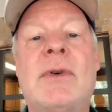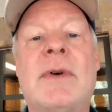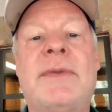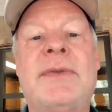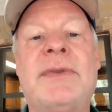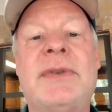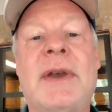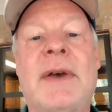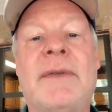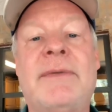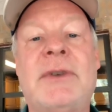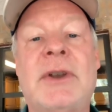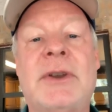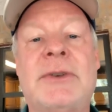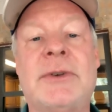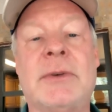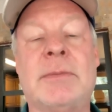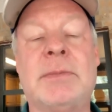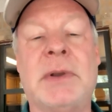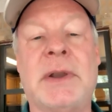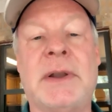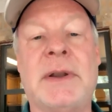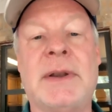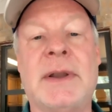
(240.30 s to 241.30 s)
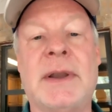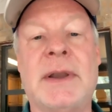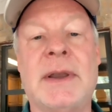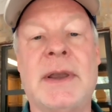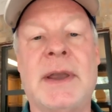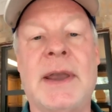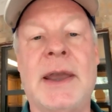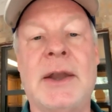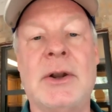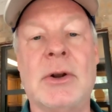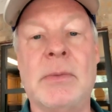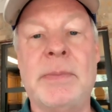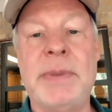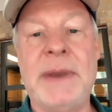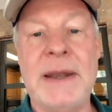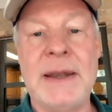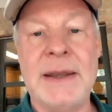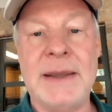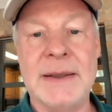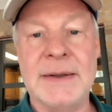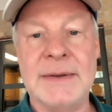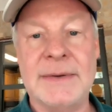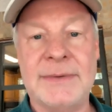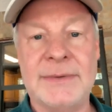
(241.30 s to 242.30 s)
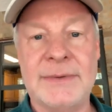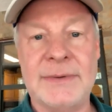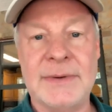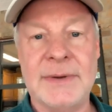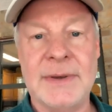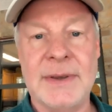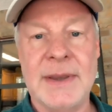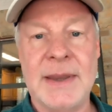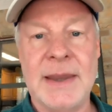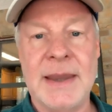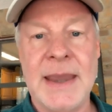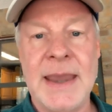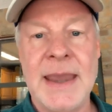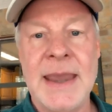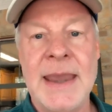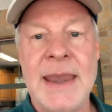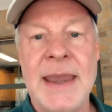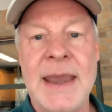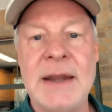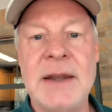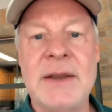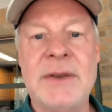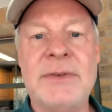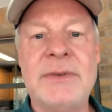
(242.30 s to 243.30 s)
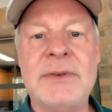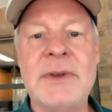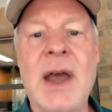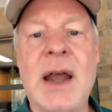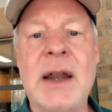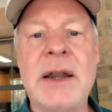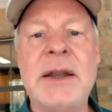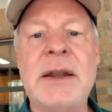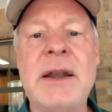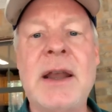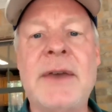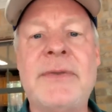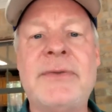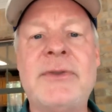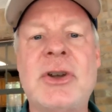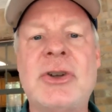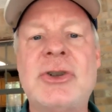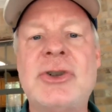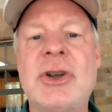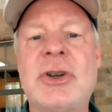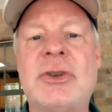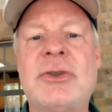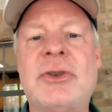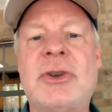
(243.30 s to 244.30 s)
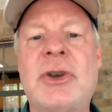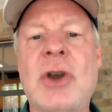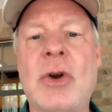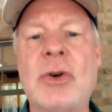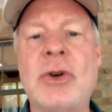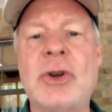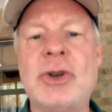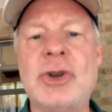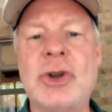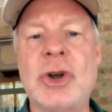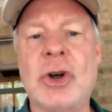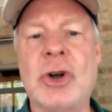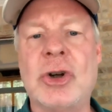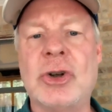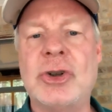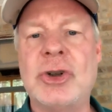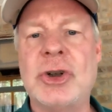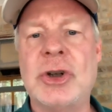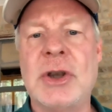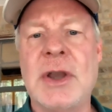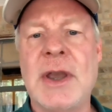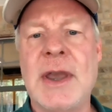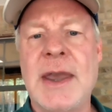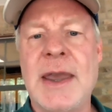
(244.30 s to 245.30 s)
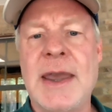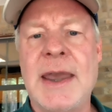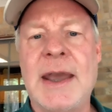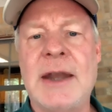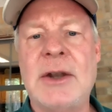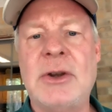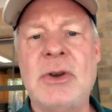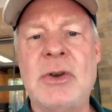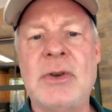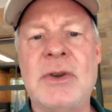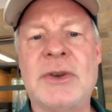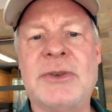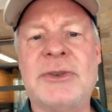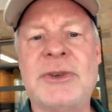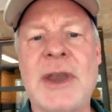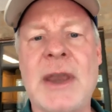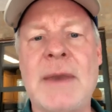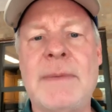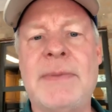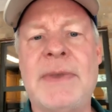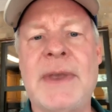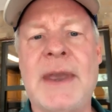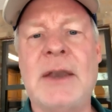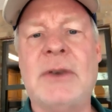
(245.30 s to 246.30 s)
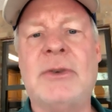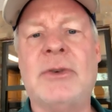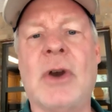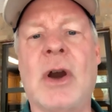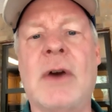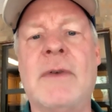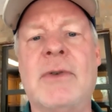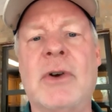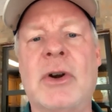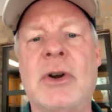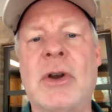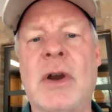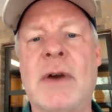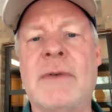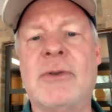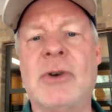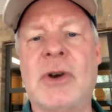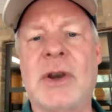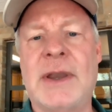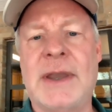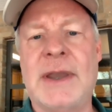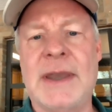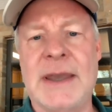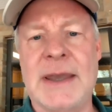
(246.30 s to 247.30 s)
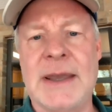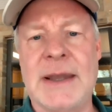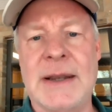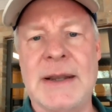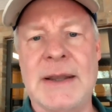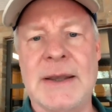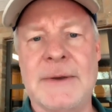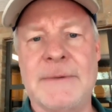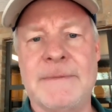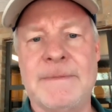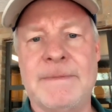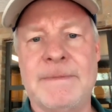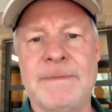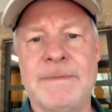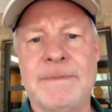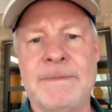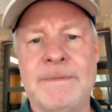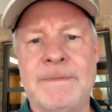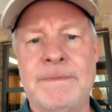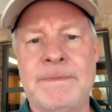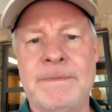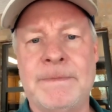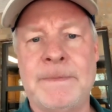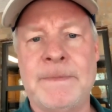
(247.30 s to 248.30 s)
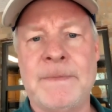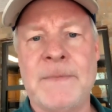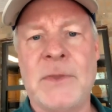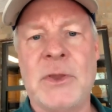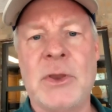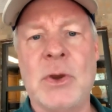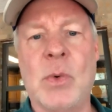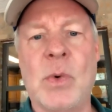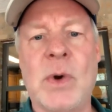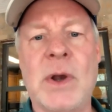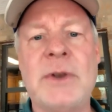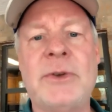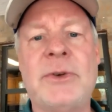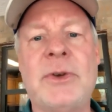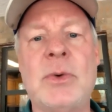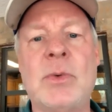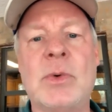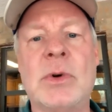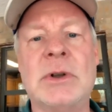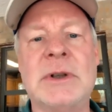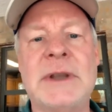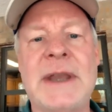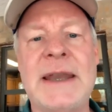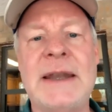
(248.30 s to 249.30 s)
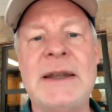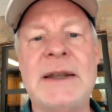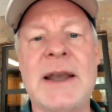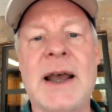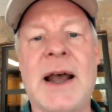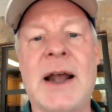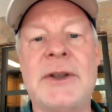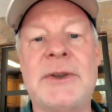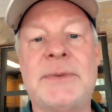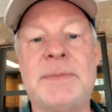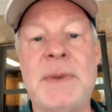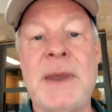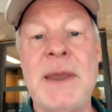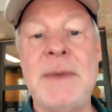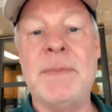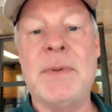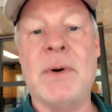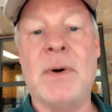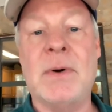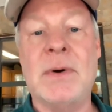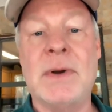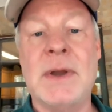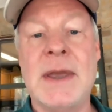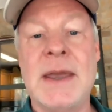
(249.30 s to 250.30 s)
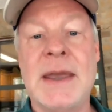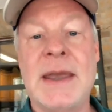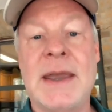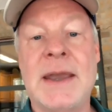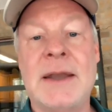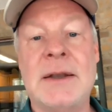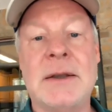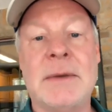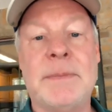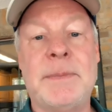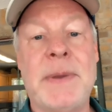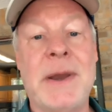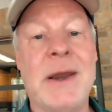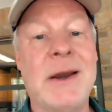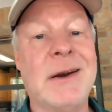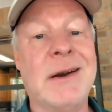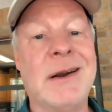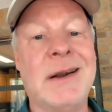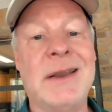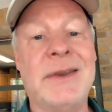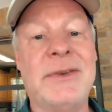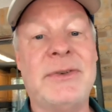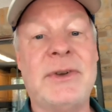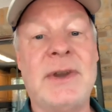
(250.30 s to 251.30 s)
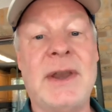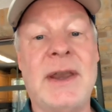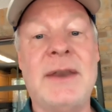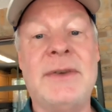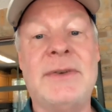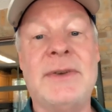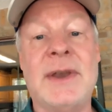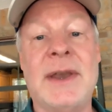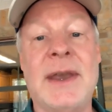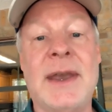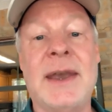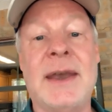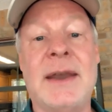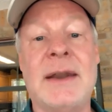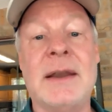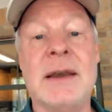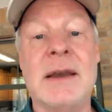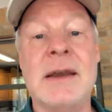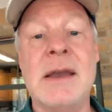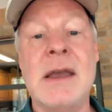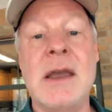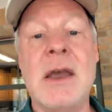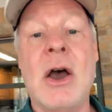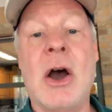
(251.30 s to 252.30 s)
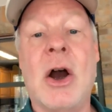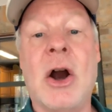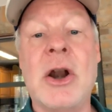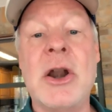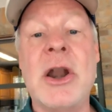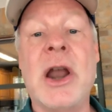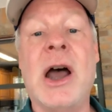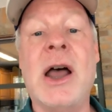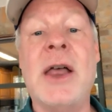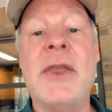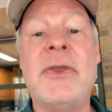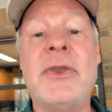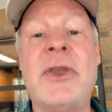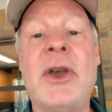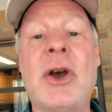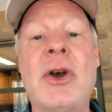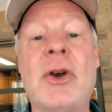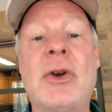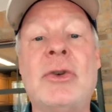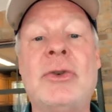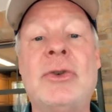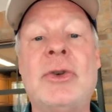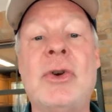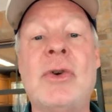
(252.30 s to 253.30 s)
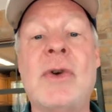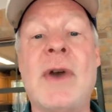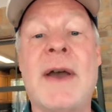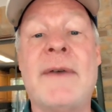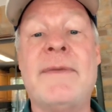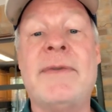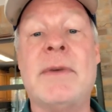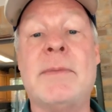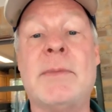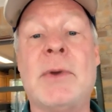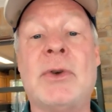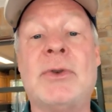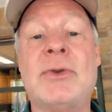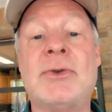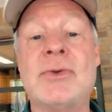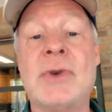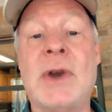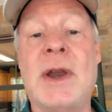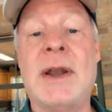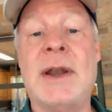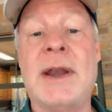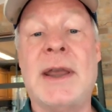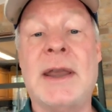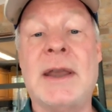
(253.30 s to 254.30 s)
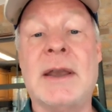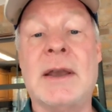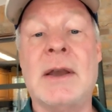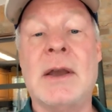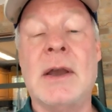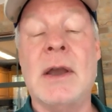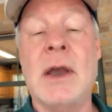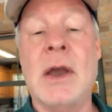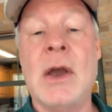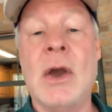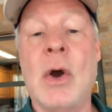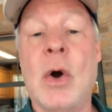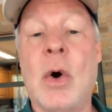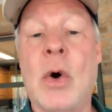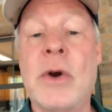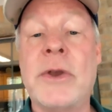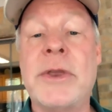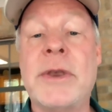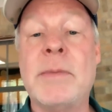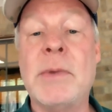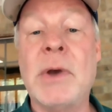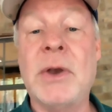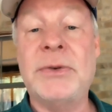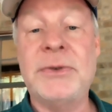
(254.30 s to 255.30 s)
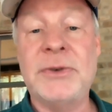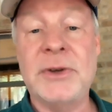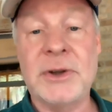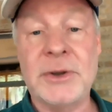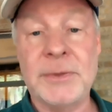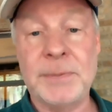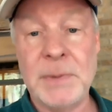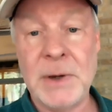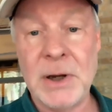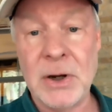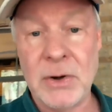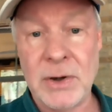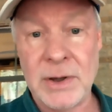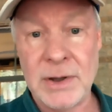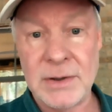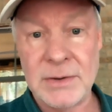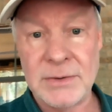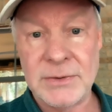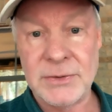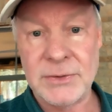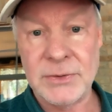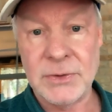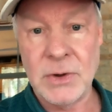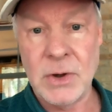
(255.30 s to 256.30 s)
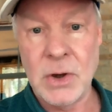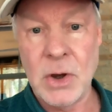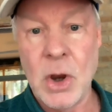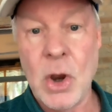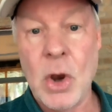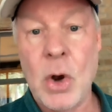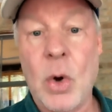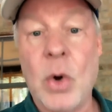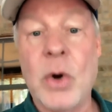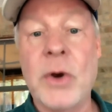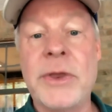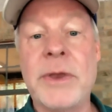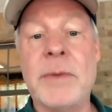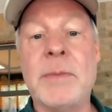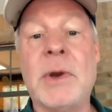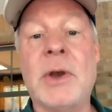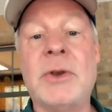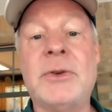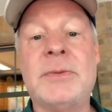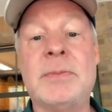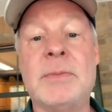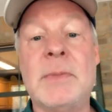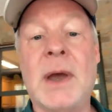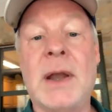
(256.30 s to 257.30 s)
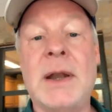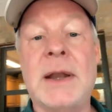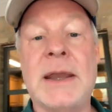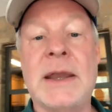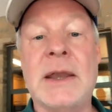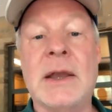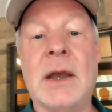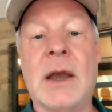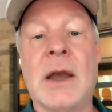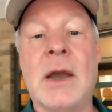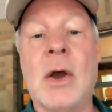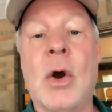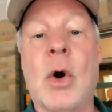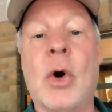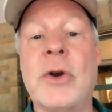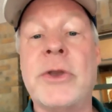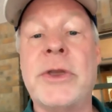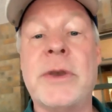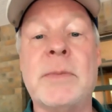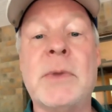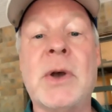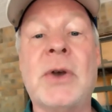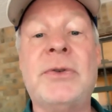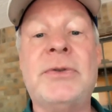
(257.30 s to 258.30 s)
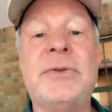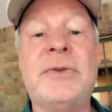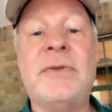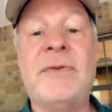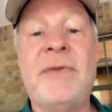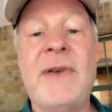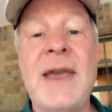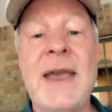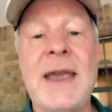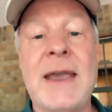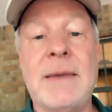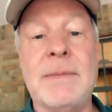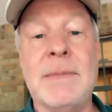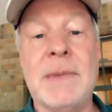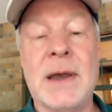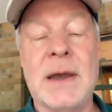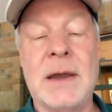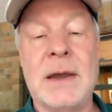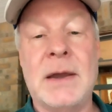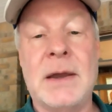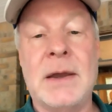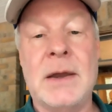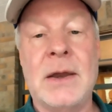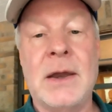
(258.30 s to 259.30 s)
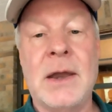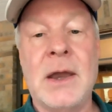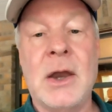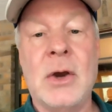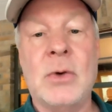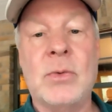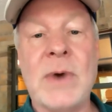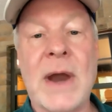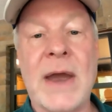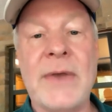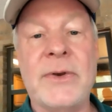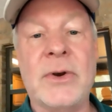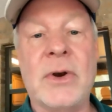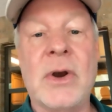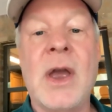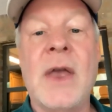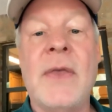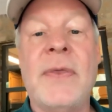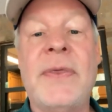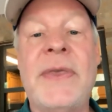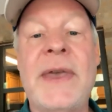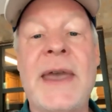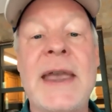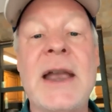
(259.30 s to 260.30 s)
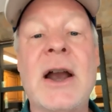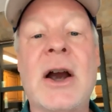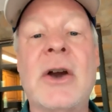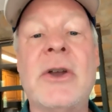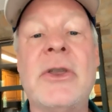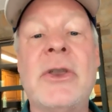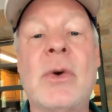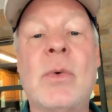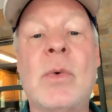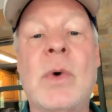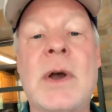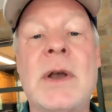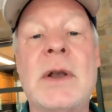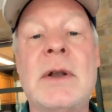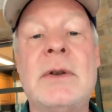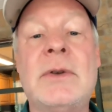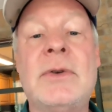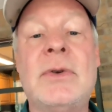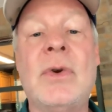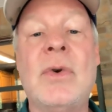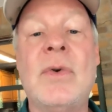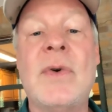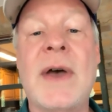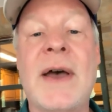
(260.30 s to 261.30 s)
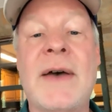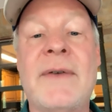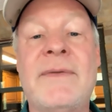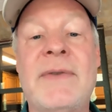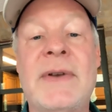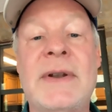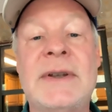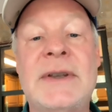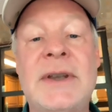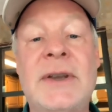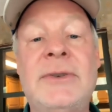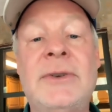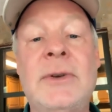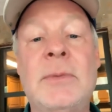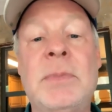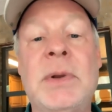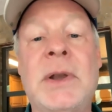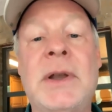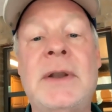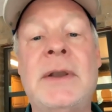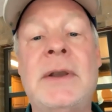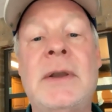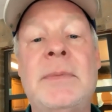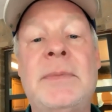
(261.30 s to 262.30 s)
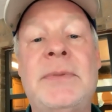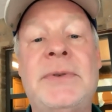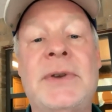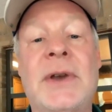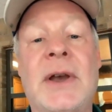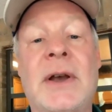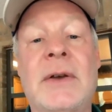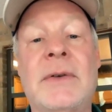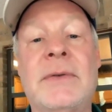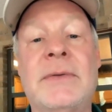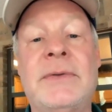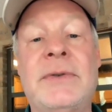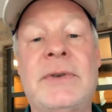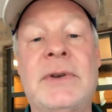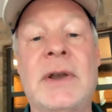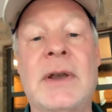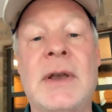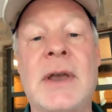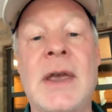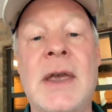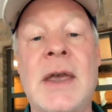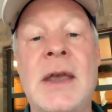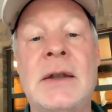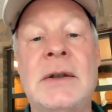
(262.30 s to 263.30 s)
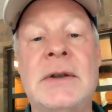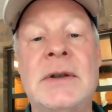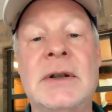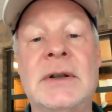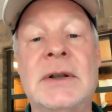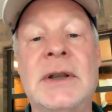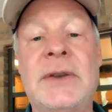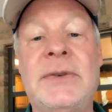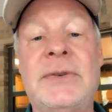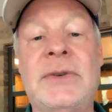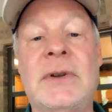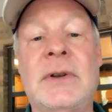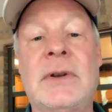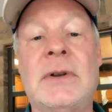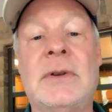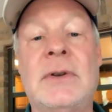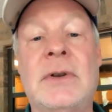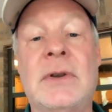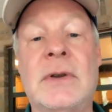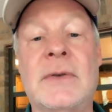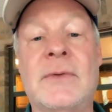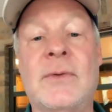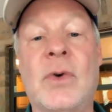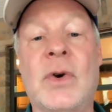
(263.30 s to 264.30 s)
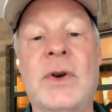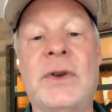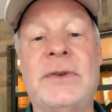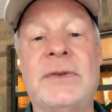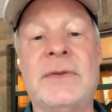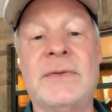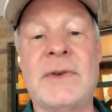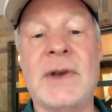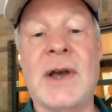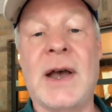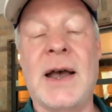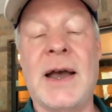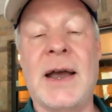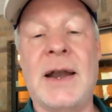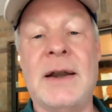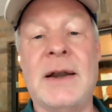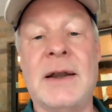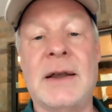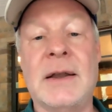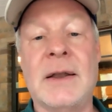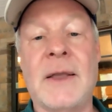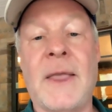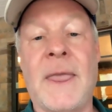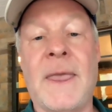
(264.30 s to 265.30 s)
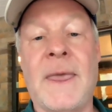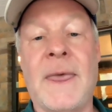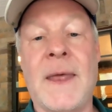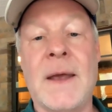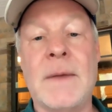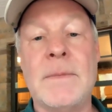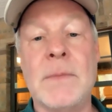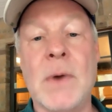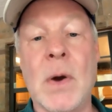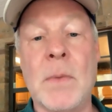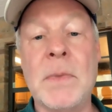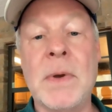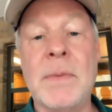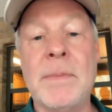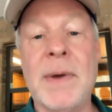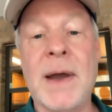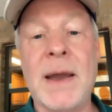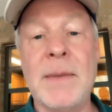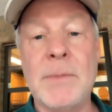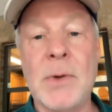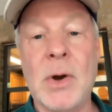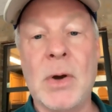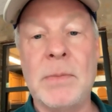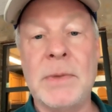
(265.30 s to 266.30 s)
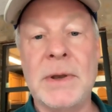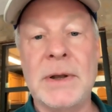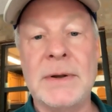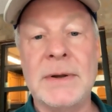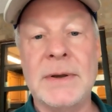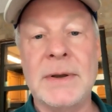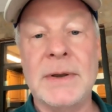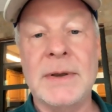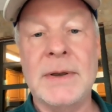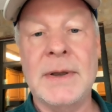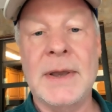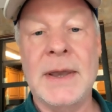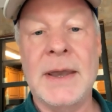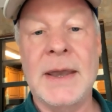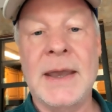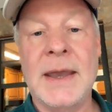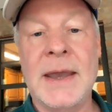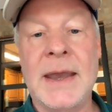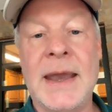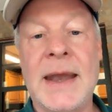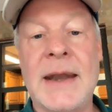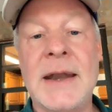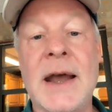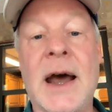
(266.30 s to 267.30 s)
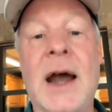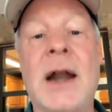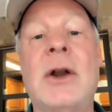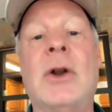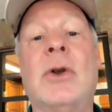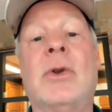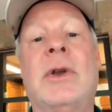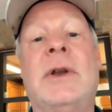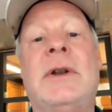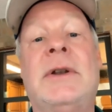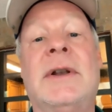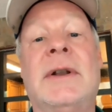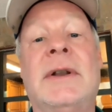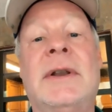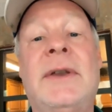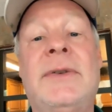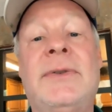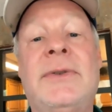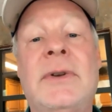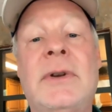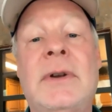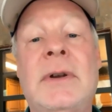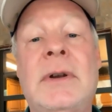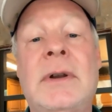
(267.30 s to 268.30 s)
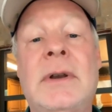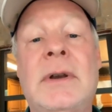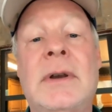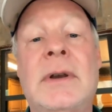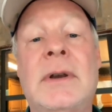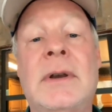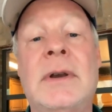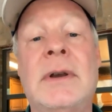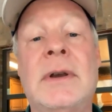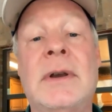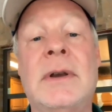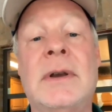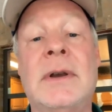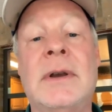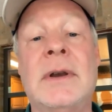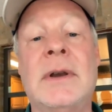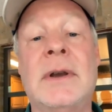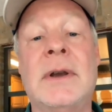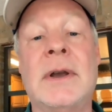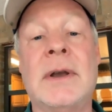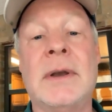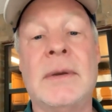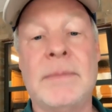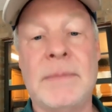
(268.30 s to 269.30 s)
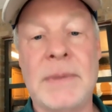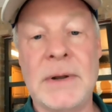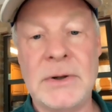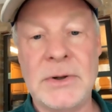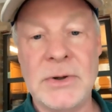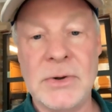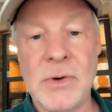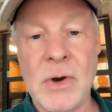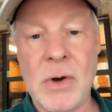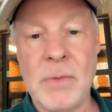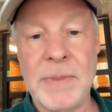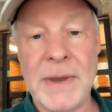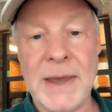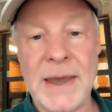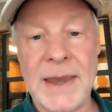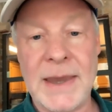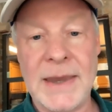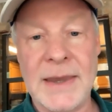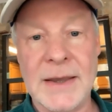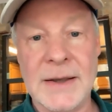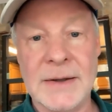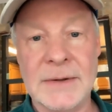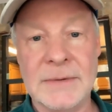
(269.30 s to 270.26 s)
of self-discipline and obedience. It is not enough to just go to church and do the same things over and over again. The ones who will lead God's people in the perilous days ahead are not those who have the most training, or the most experience, or the most money, or the most fame. Rather, they are the ones who have disciplined themselves to listen to the voice of God, moment by moment, and not only to listen, but to obey.